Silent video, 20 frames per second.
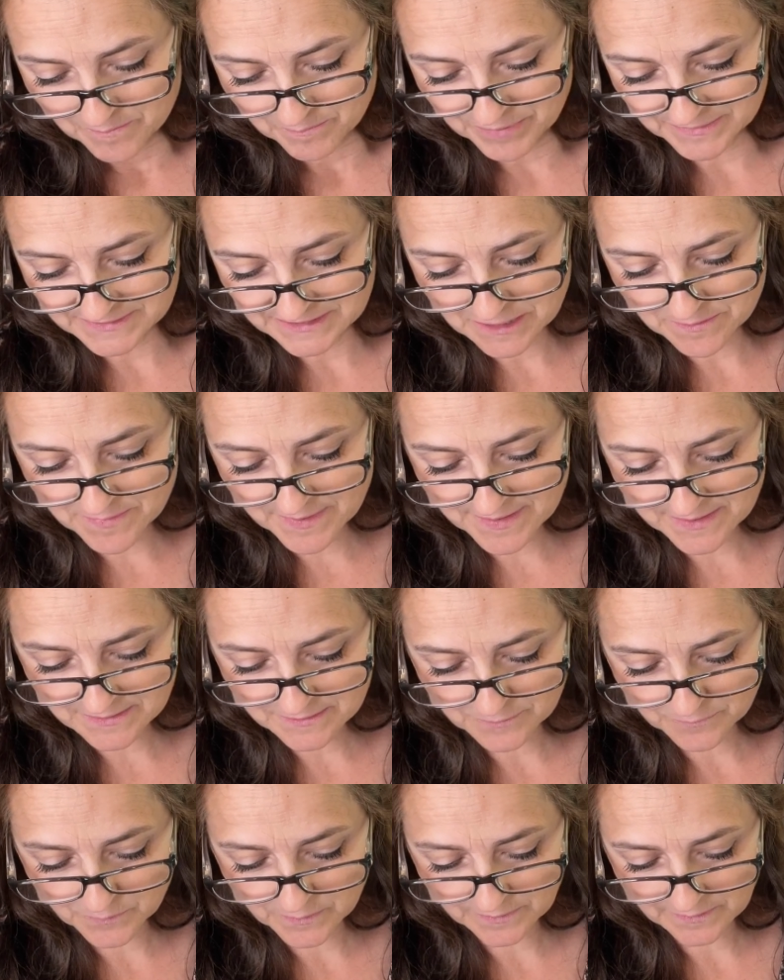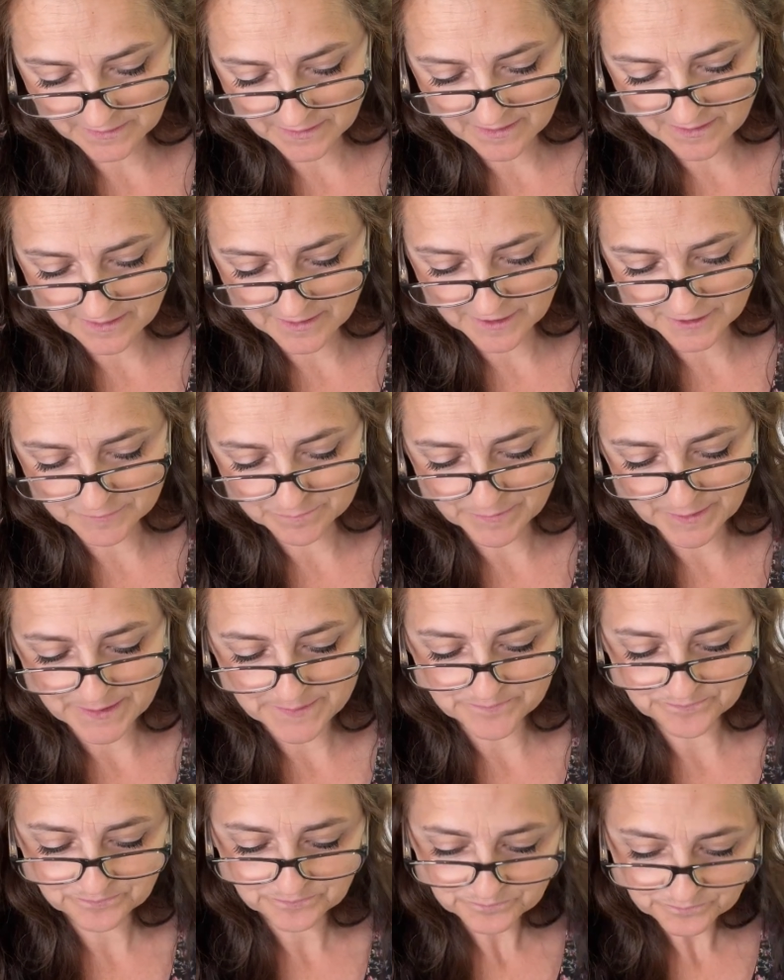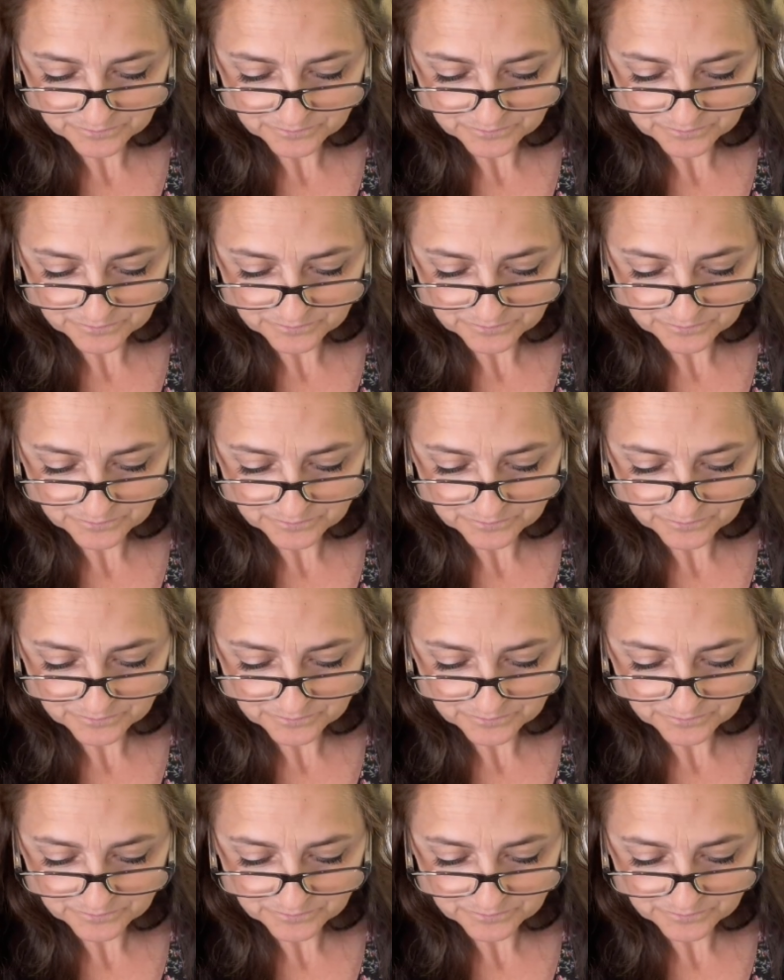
But some of these are really good, but